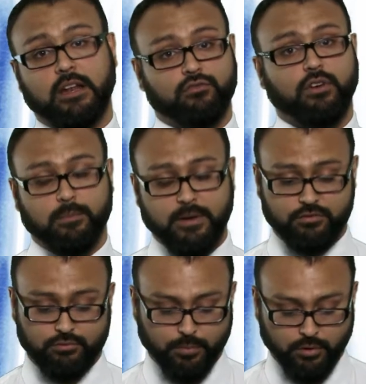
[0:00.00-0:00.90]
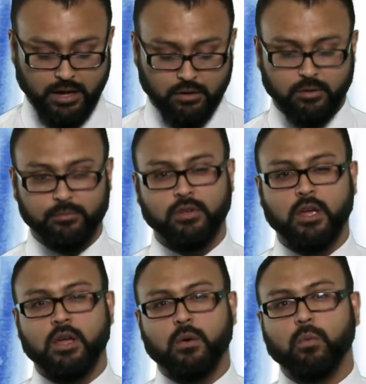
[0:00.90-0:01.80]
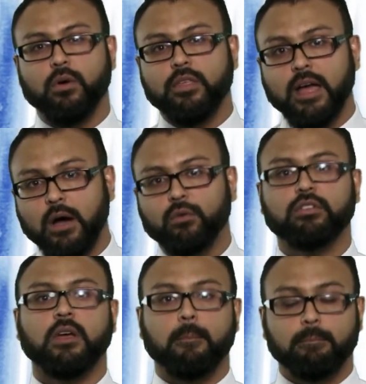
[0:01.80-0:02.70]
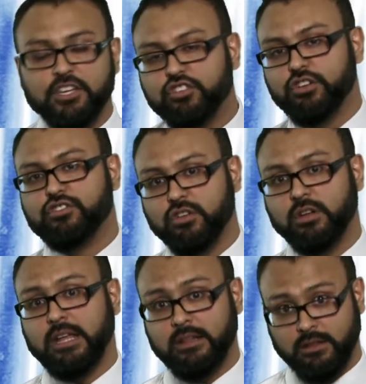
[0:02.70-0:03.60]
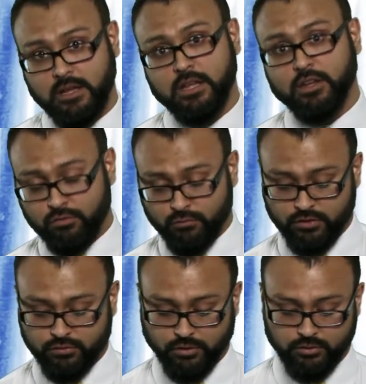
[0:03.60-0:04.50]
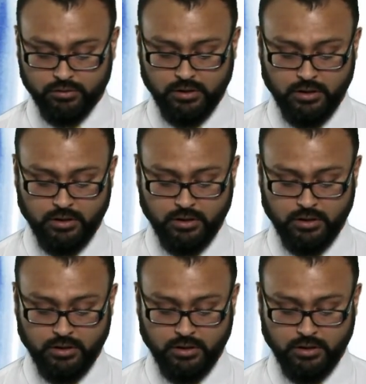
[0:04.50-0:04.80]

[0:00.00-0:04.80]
electronic patient-reported outcomes without much concern in the research,